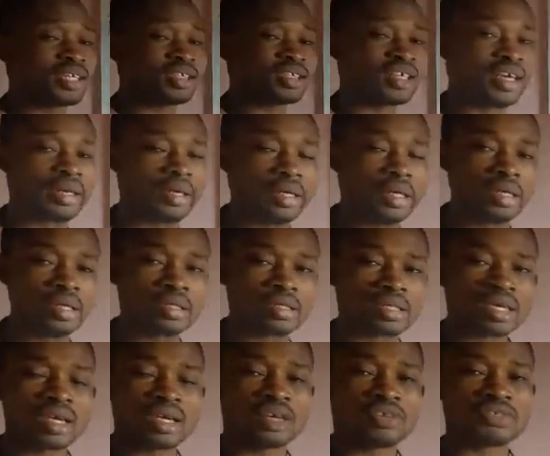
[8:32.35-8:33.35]
they hit
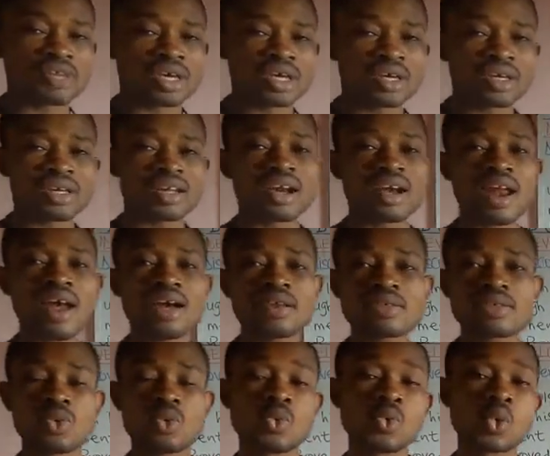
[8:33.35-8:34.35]
the
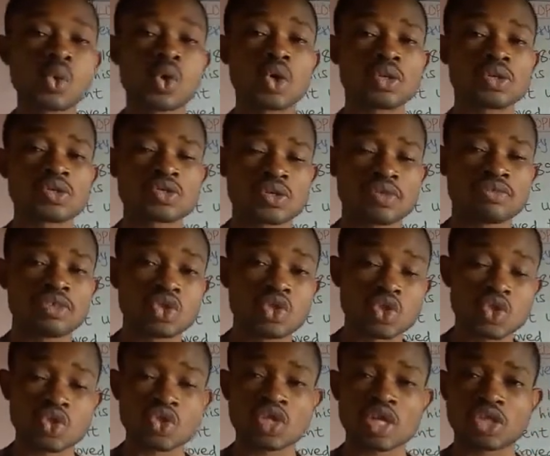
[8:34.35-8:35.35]
glass walls of the
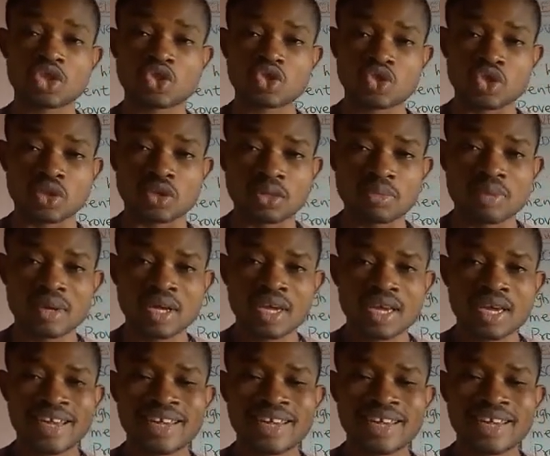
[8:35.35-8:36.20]
discharge tube,